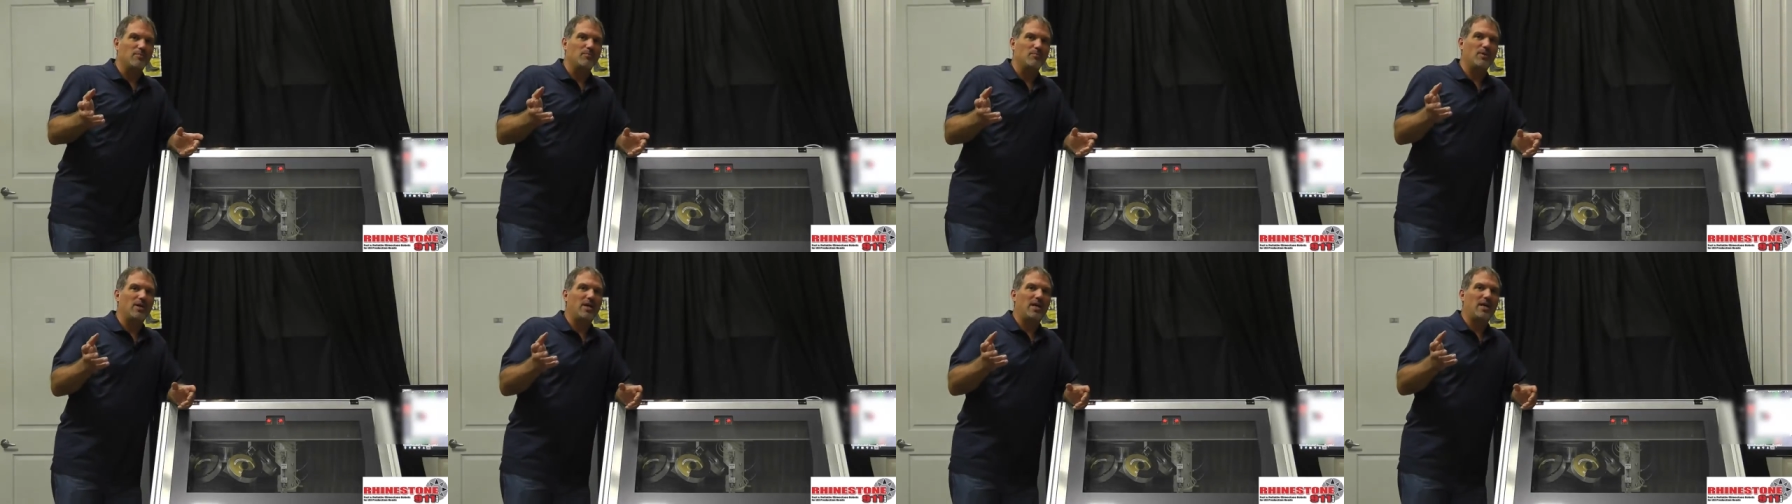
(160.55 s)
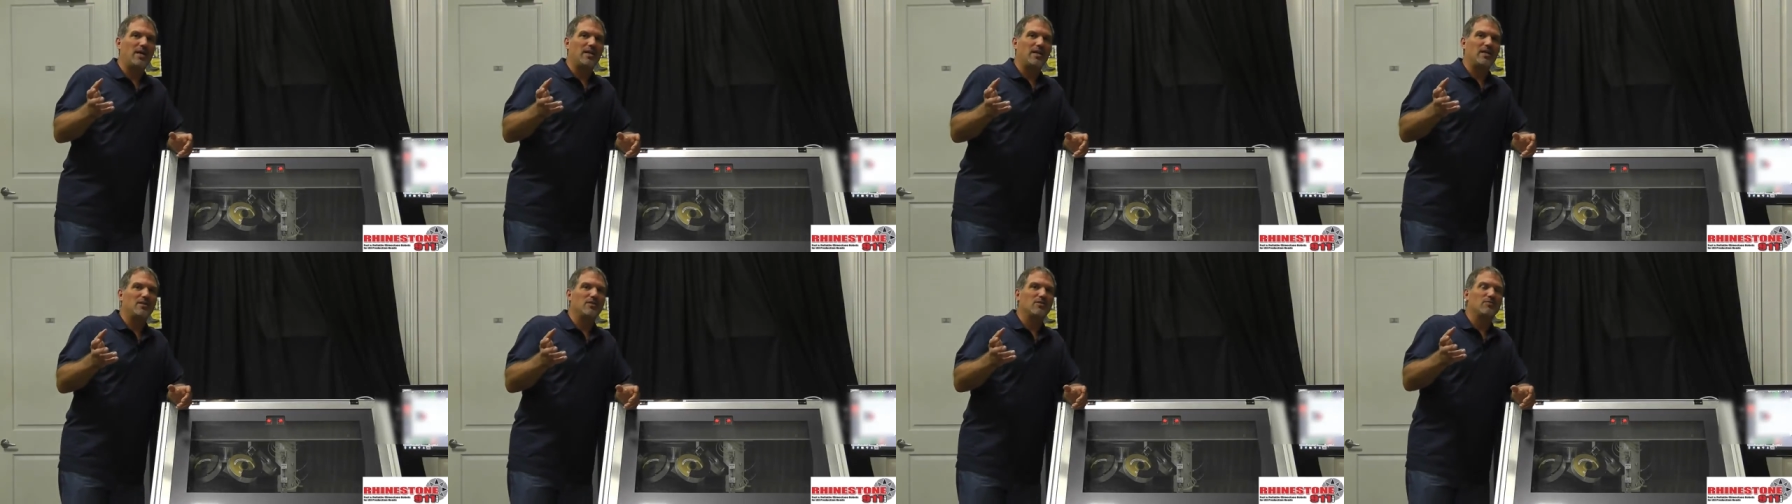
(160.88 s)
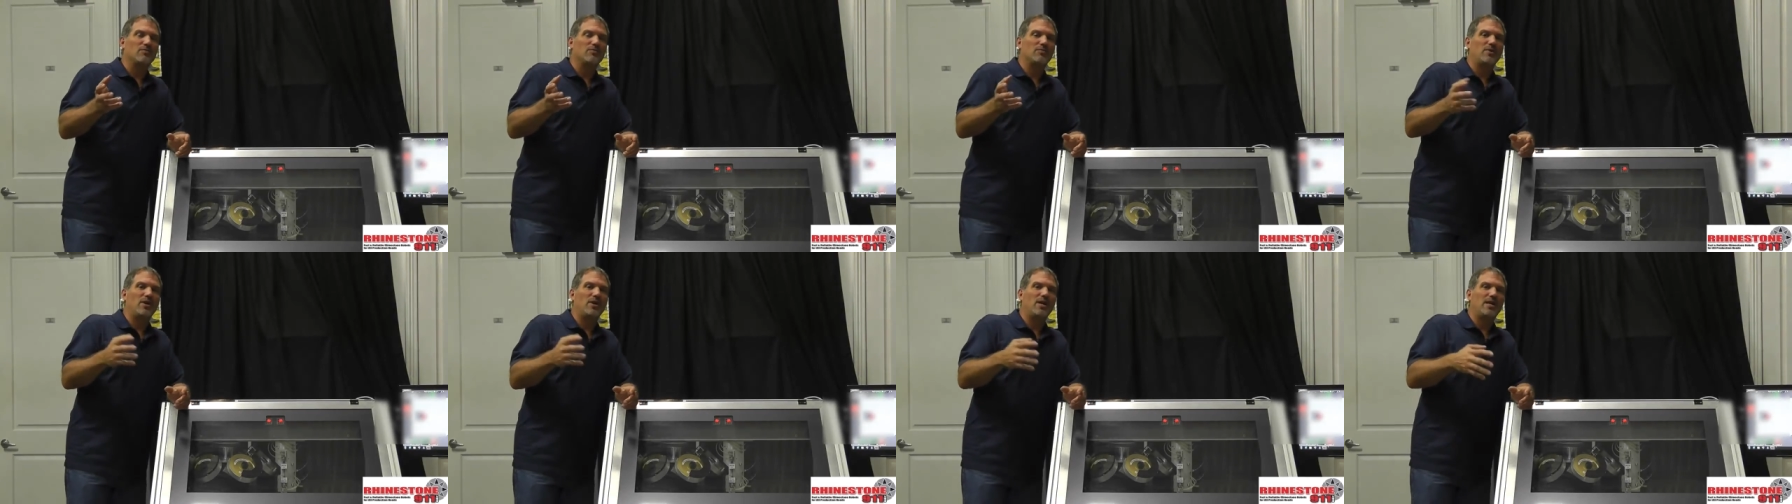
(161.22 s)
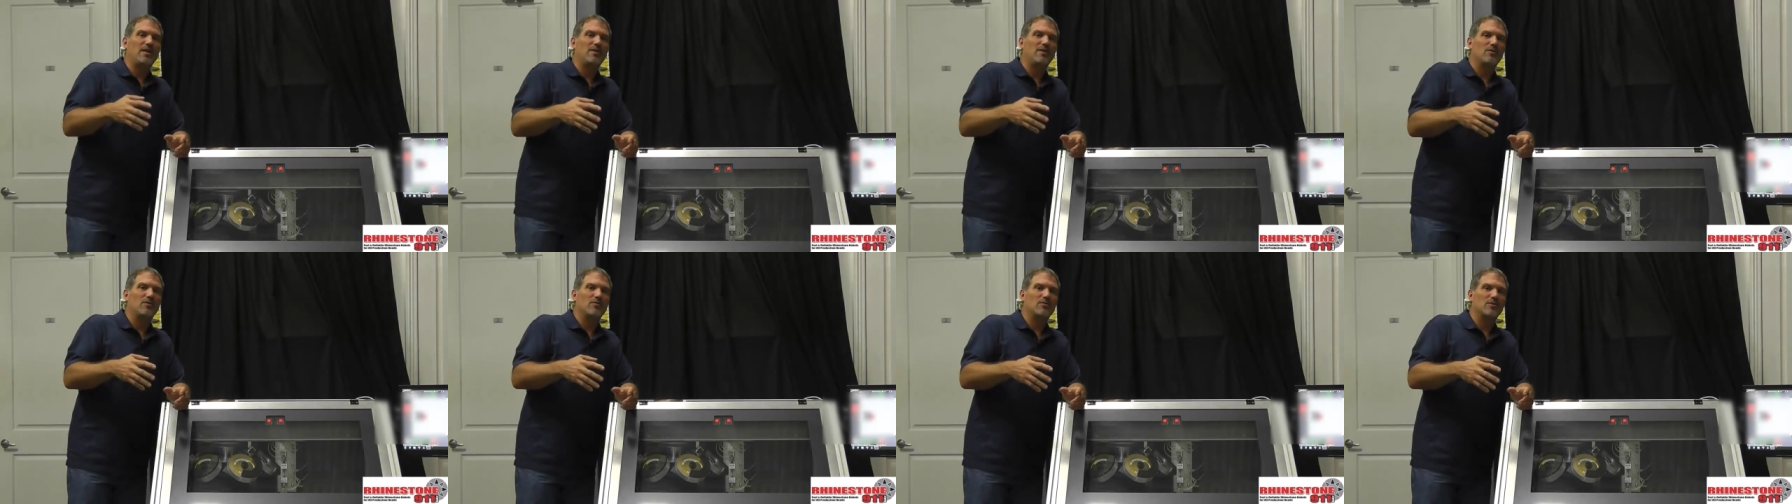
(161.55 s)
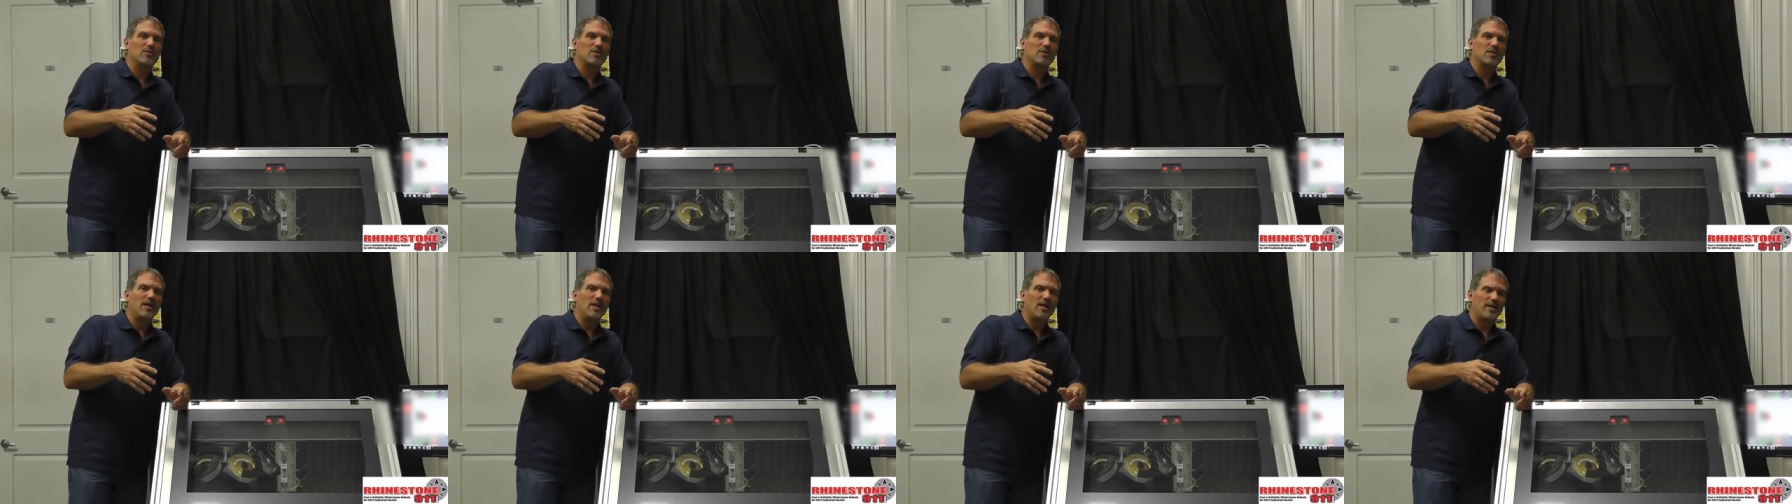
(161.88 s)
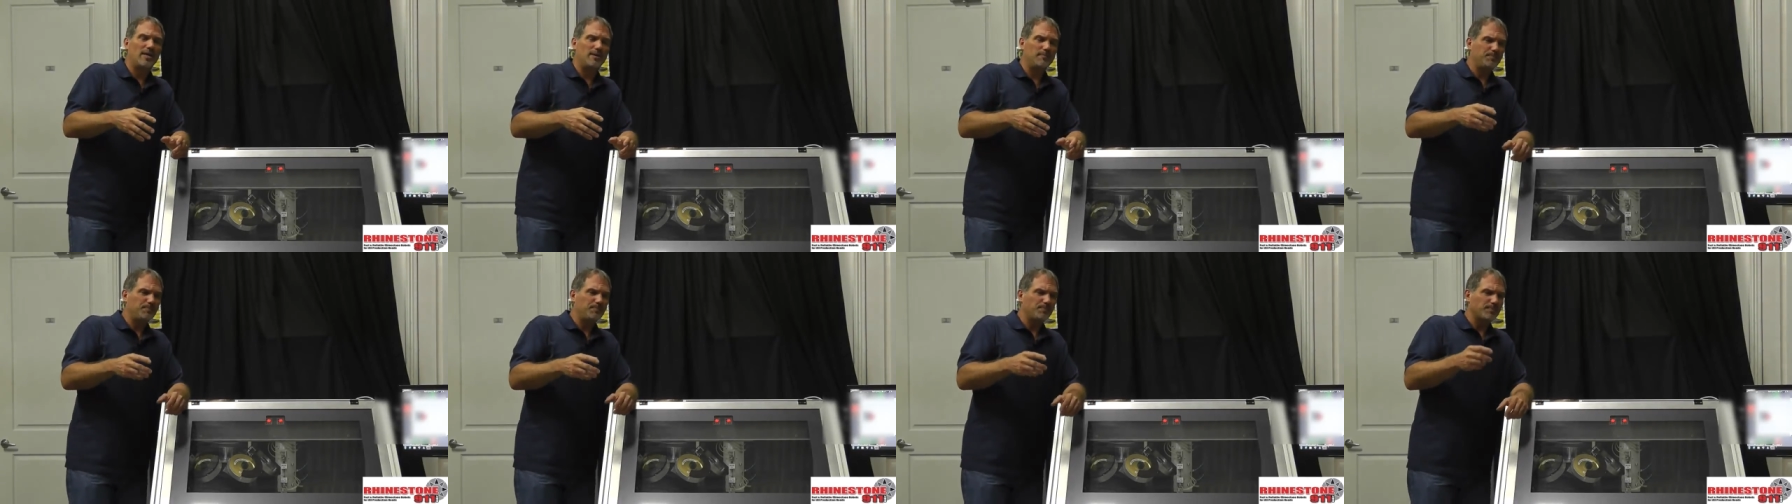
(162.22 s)
but you'll find over
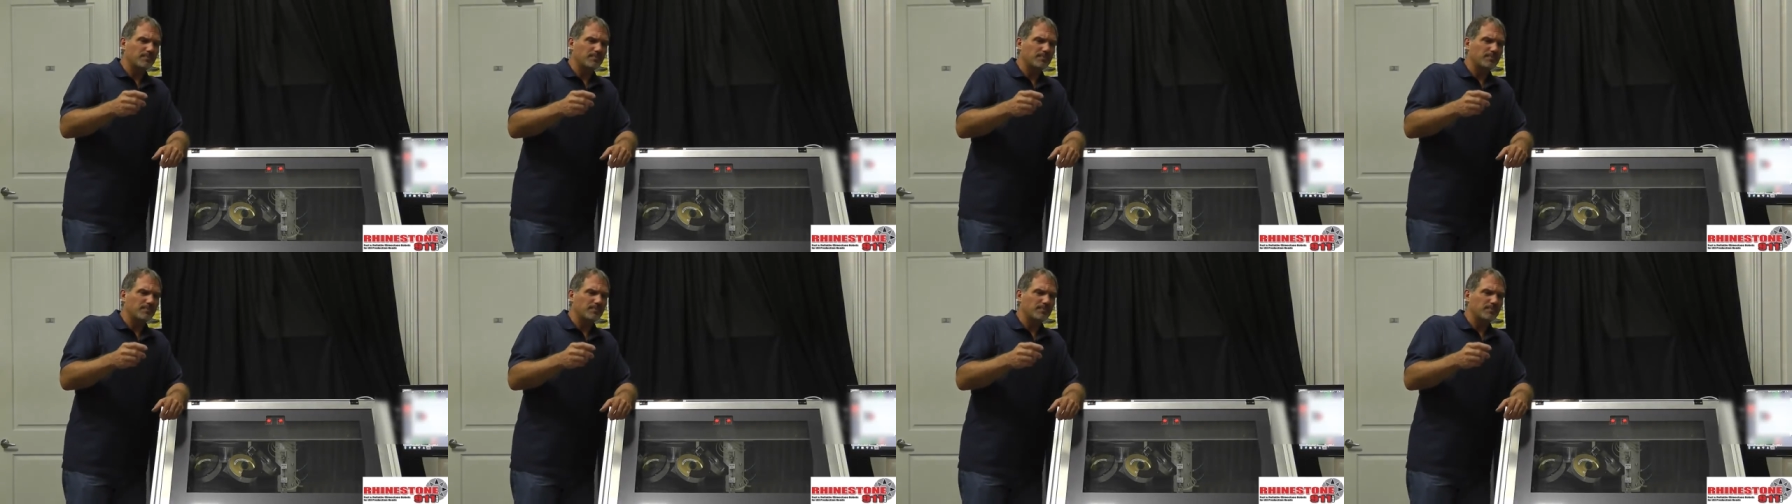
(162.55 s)
time